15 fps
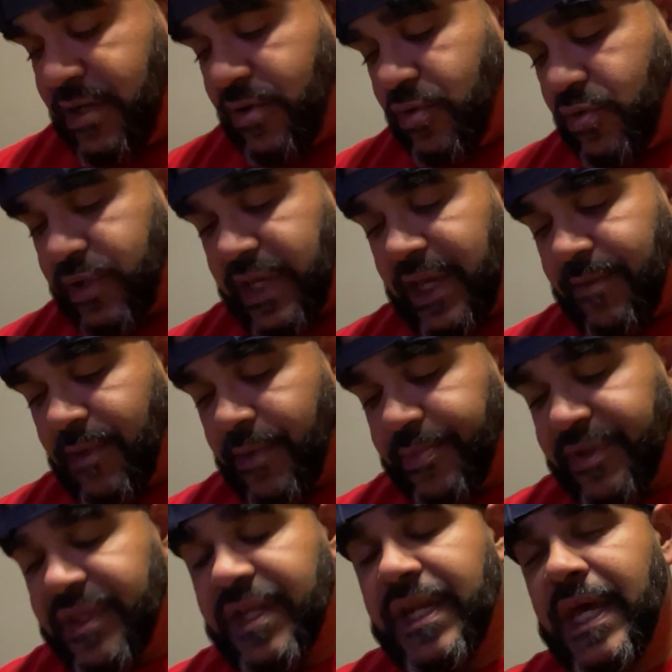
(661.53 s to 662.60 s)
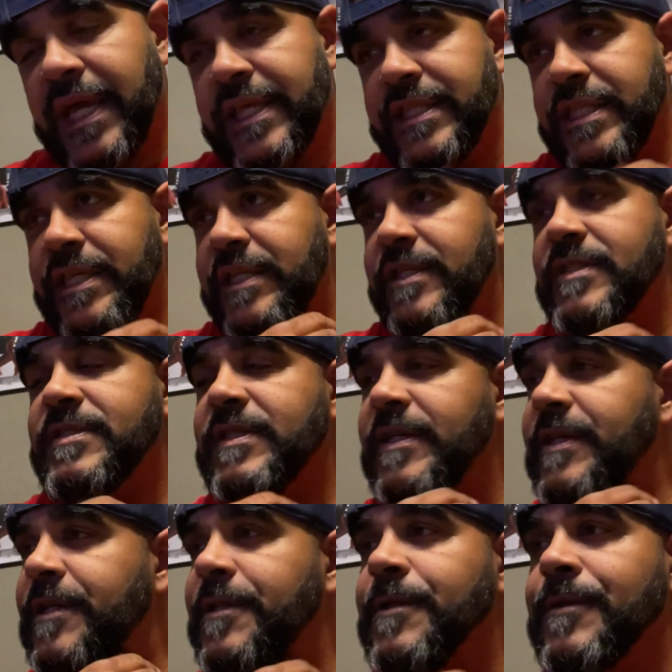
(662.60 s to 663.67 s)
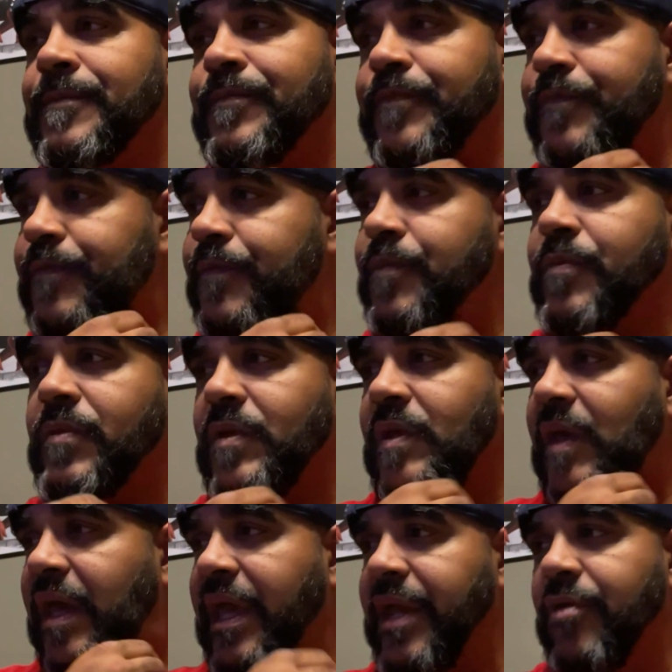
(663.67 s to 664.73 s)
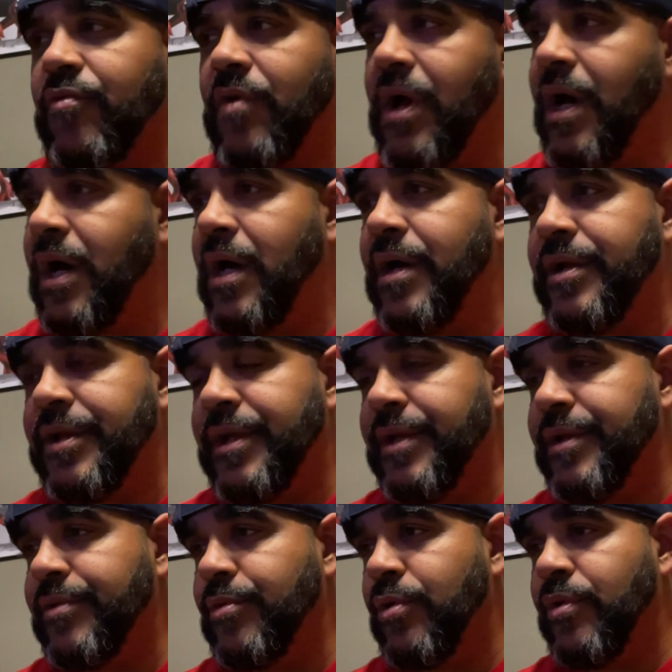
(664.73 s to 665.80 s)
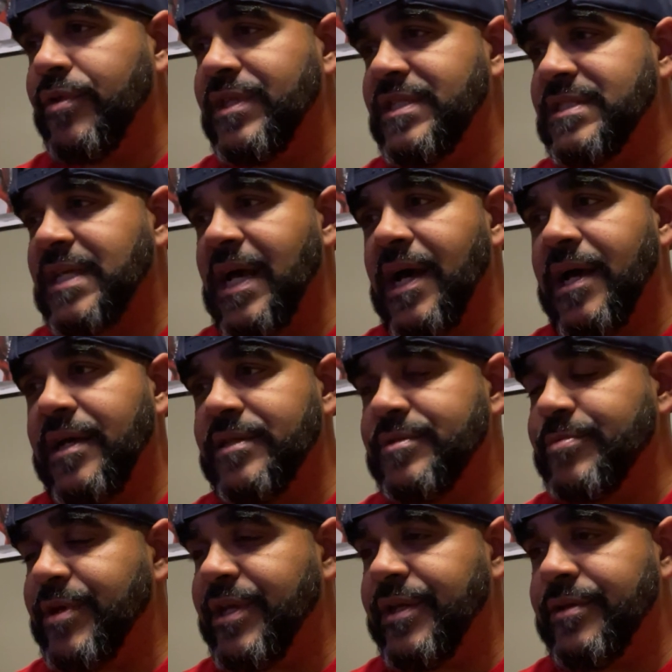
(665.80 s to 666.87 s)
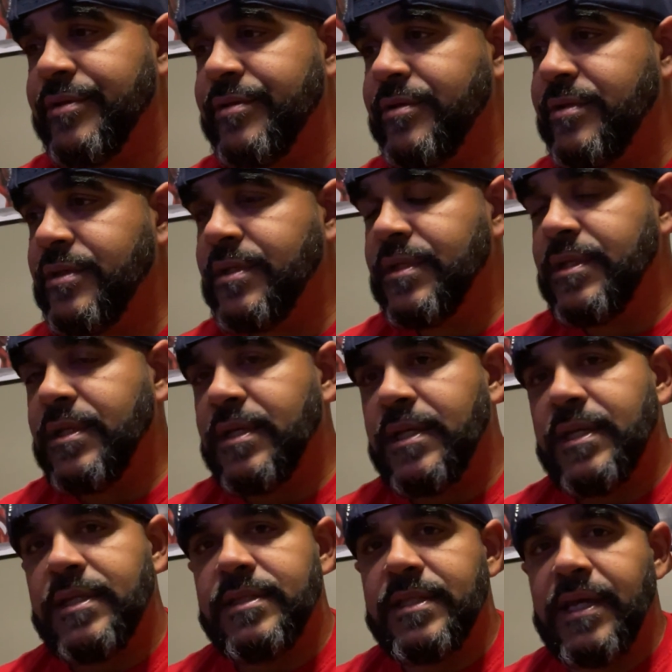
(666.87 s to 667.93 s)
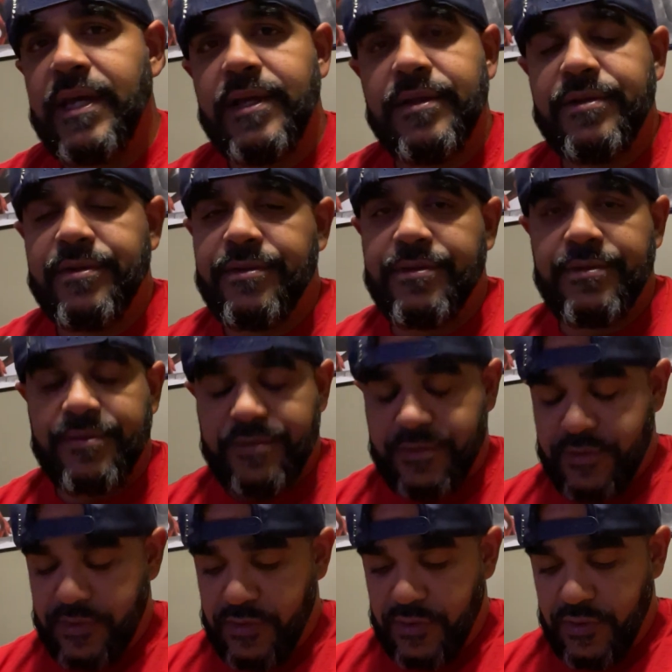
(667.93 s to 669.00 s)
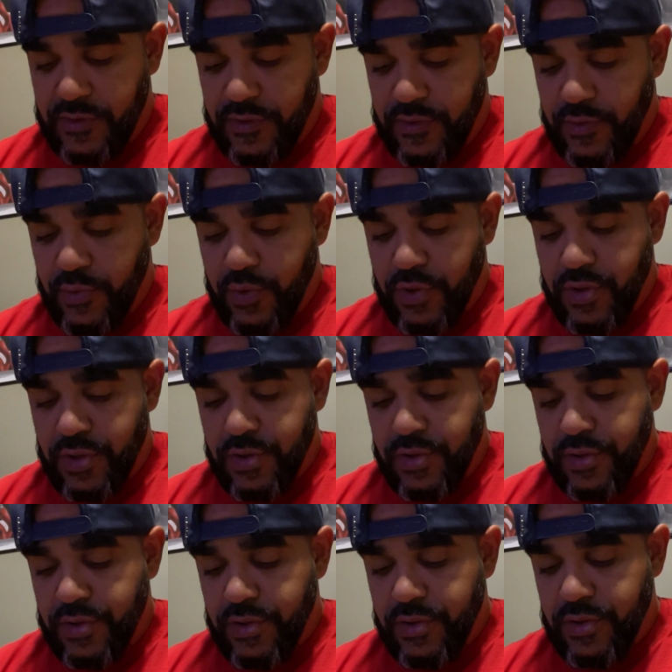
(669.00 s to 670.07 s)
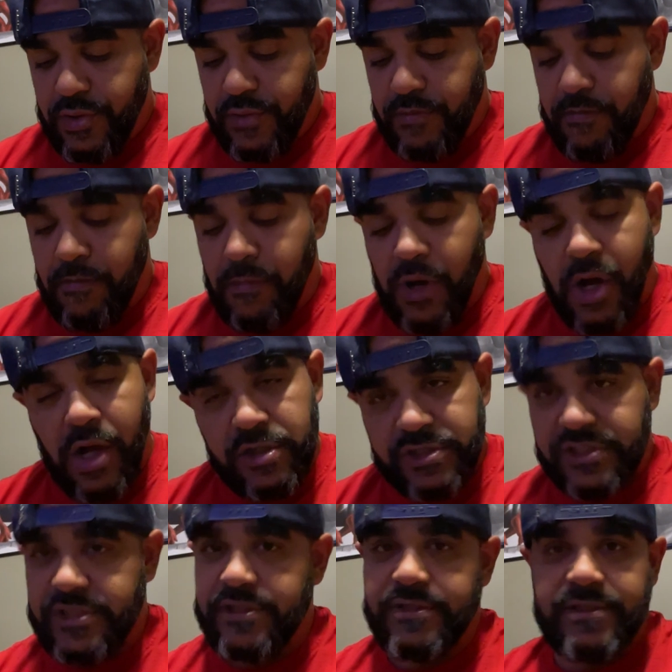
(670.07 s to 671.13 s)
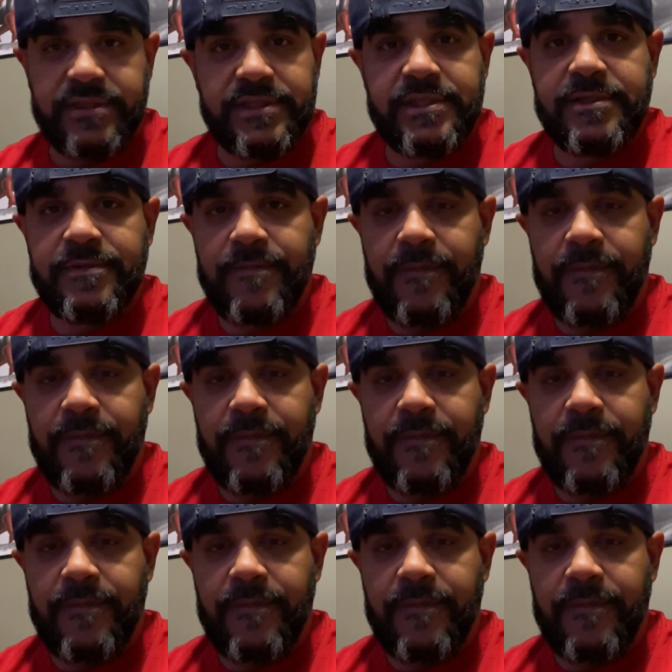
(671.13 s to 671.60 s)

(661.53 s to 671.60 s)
who came up in the 90s, and A-Rod and all these guys, man, that were monsters.